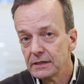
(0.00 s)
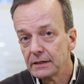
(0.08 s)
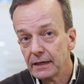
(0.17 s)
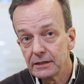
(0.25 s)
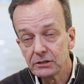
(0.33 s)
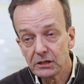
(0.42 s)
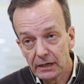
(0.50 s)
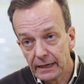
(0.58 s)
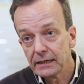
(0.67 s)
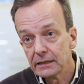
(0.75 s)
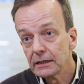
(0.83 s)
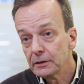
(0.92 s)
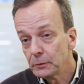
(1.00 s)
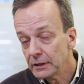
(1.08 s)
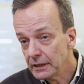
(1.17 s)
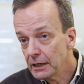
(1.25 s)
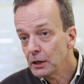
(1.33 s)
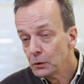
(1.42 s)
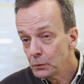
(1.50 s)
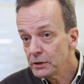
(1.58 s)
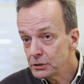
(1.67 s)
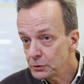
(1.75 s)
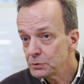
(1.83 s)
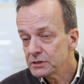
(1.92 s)
And collectively, we
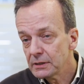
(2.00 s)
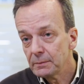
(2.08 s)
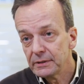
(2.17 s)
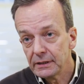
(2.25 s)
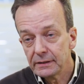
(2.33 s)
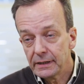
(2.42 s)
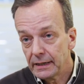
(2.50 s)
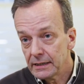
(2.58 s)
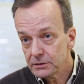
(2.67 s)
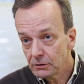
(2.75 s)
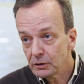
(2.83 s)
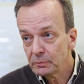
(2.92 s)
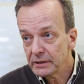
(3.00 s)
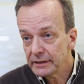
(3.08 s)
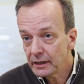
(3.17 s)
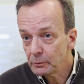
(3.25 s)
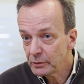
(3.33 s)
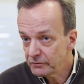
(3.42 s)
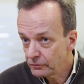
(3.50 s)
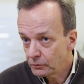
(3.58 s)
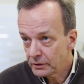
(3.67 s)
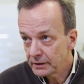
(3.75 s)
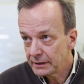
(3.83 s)
do something that has not been done before.